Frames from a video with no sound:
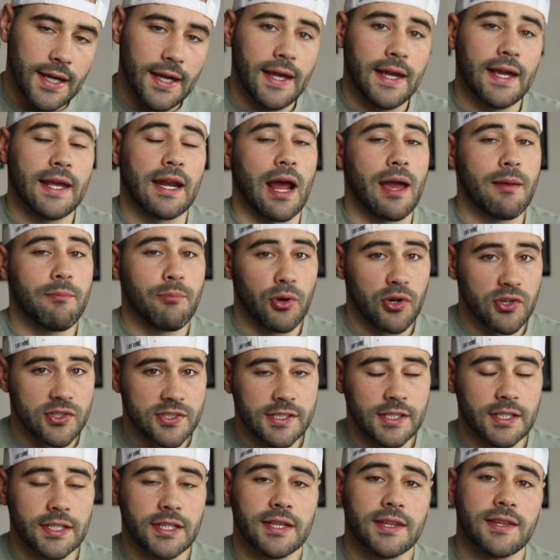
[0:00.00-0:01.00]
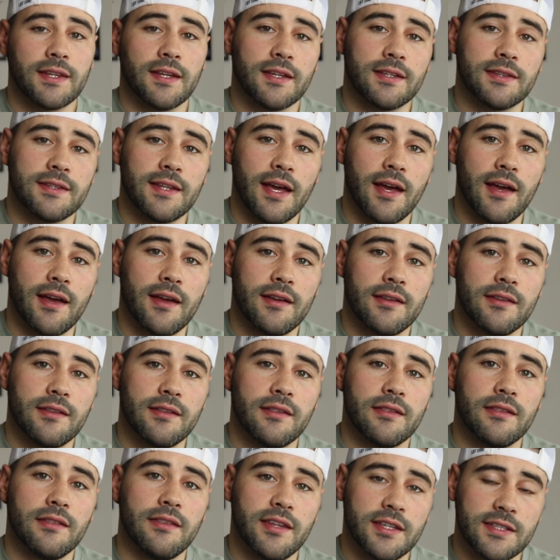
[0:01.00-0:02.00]
And I personally think that
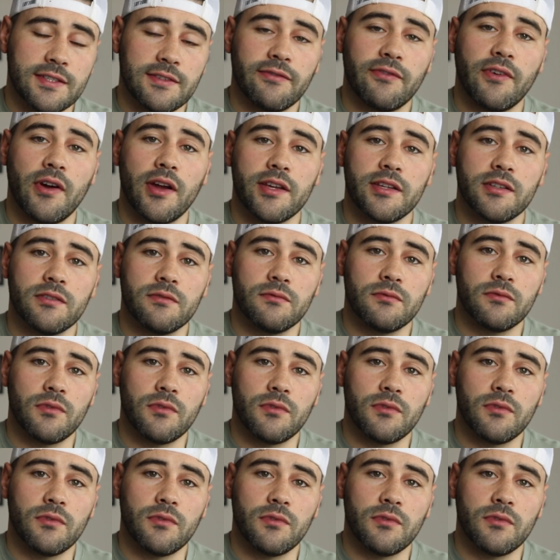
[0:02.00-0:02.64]
this fight,